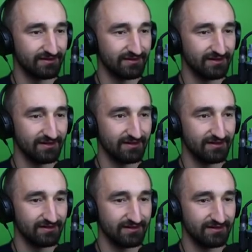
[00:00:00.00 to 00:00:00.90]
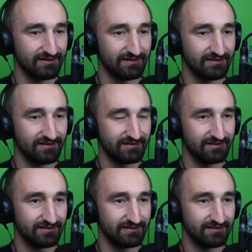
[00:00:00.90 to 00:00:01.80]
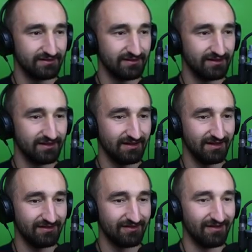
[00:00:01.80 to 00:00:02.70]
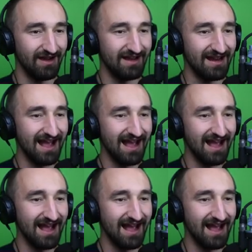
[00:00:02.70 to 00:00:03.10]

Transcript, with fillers: I'm old buns. All right.